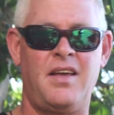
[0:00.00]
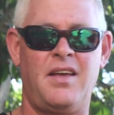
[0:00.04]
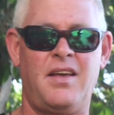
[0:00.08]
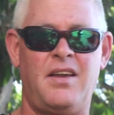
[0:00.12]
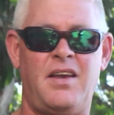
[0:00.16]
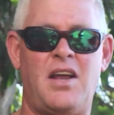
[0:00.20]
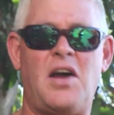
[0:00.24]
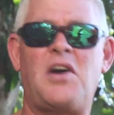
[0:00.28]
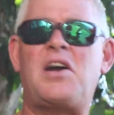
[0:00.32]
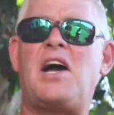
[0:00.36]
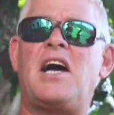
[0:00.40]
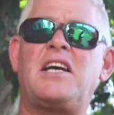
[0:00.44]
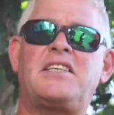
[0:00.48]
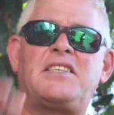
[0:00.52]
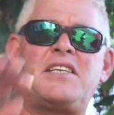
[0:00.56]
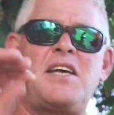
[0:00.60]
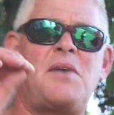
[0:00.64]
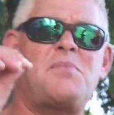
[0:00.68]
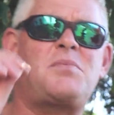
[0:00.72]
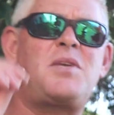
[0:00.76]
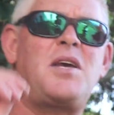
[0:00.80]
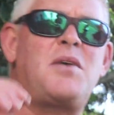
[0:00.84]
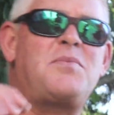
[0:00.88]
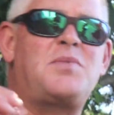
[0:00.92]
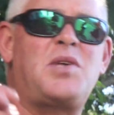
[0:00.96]
Now guys,
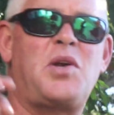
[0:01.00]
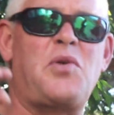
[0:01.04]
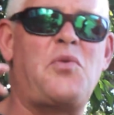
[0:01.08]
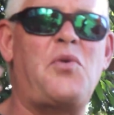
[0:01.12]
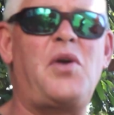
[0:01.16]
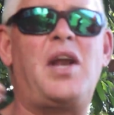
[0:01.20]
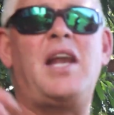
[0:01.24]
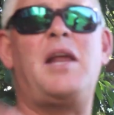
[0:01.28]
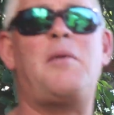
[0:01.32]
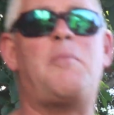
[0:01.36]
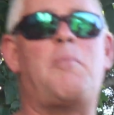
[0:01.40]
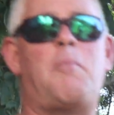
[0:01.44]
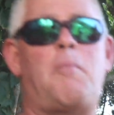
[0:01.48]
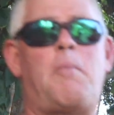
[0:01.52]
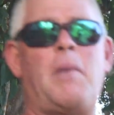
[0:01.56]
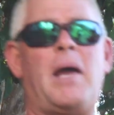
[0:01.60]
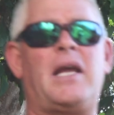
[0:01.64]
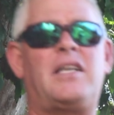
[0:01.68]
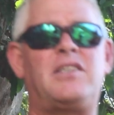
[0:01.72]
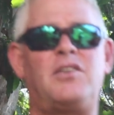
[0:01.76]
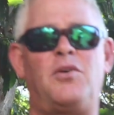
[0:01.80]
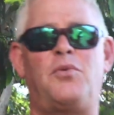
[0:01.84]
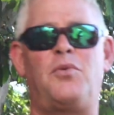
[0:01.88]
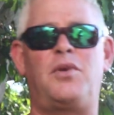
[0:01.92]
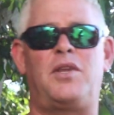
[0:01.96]
sometimes I really
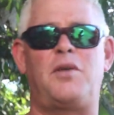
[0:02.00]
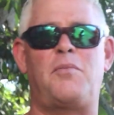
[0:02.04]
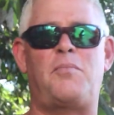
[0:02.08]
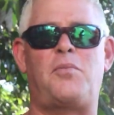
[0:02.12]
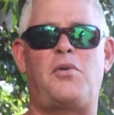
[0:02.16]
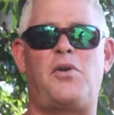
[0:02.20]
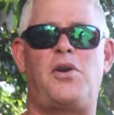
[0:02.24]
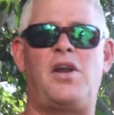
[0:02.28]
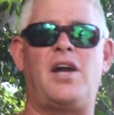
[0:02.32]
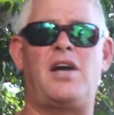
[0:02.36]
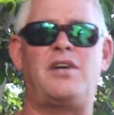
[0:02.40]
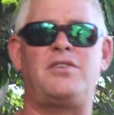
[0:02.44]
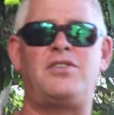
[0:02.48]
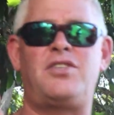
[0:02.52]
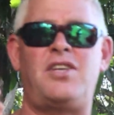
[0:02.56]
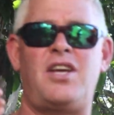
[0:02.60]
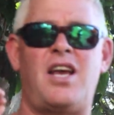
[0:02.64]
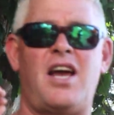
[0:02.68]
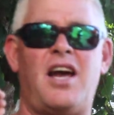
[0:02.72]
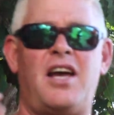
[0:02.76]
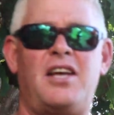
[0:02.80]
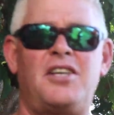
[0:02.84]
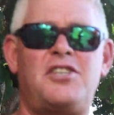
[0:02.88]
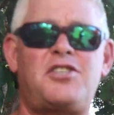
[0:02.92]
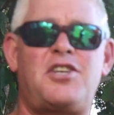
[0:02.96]
battle with the
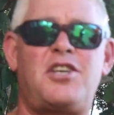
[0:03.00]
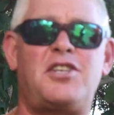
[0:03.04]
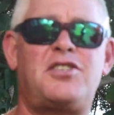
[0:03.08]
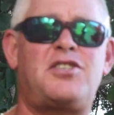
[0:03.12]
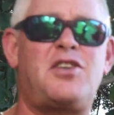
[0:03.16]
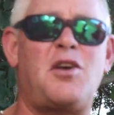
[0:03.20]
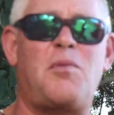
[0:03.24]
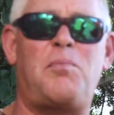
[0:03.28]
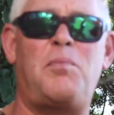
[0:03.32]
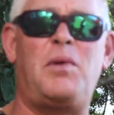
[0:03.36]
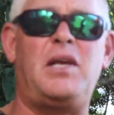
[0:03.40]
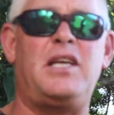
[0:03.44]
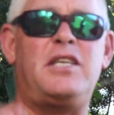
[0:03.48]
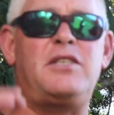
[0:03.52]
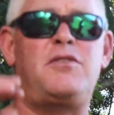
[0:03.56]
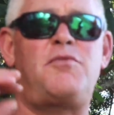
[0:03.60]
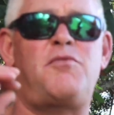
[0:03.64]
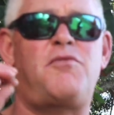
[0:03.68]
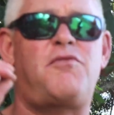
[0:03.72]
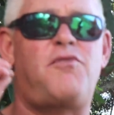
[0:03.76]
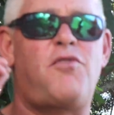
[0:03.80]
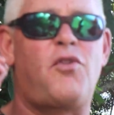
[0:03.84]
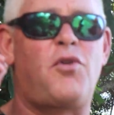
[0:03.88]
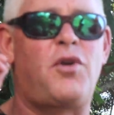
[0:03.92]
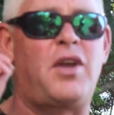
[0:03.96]
pronunciation, so please
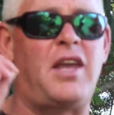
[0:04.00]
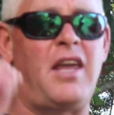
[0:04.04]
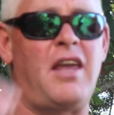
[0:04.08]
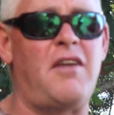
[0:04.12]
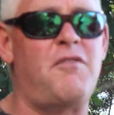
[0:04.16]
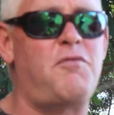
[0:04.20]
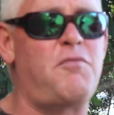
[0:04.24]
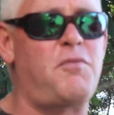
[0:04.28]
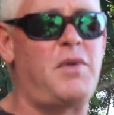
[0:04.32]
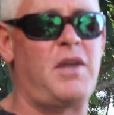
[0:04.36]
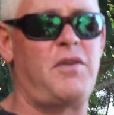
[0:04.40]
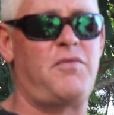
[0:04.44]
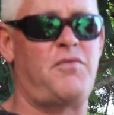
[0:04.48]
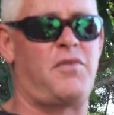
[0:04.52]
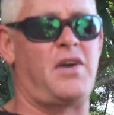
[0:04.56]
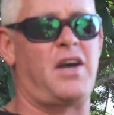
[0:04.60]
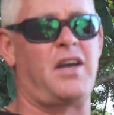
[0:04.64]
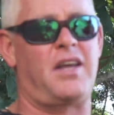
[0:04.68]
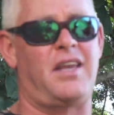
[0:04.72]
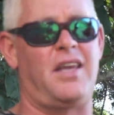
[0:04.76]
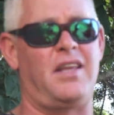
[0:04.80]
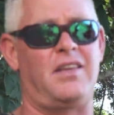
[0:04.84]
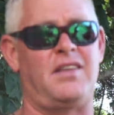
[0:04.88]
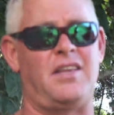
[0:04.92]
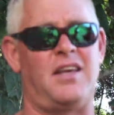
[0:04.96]
forgive me if I
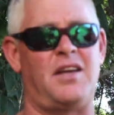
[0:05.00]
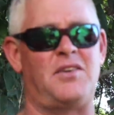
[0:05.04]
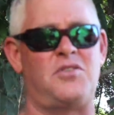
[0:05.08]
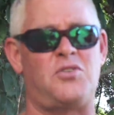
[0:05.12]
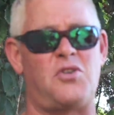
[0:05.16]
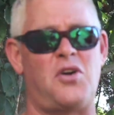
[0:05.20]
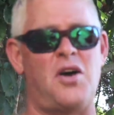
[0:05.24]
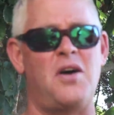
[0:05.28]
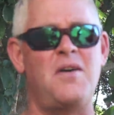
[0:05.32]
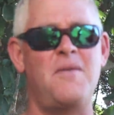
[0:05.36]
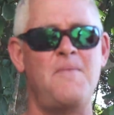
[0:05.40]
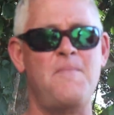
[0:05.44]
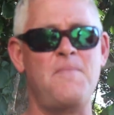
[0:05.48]
get that wrong.